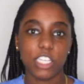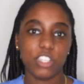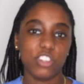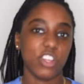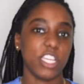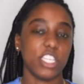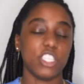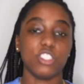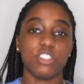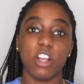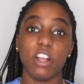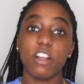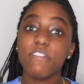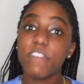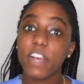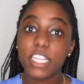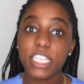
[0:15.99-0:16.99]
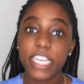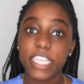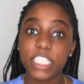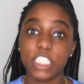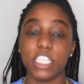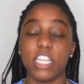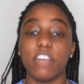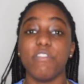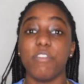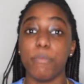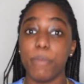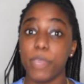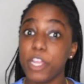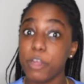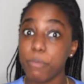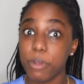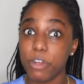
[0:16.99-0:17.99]
create a strong foundation of the
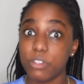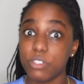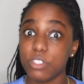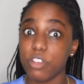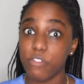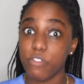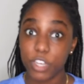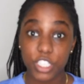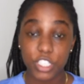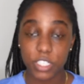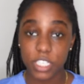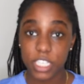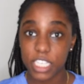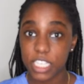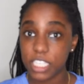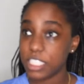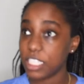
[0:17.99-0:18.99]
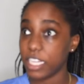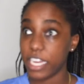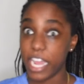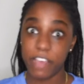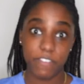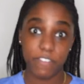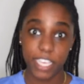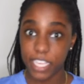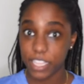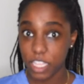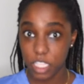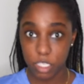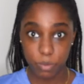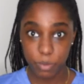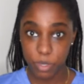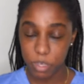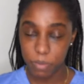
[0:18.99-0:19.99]
bare bones of what you need to navigate this
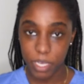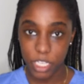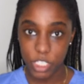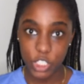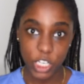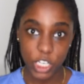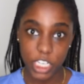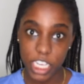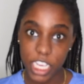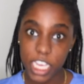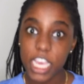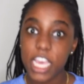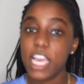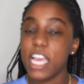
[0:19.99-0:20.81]
pre-med journey.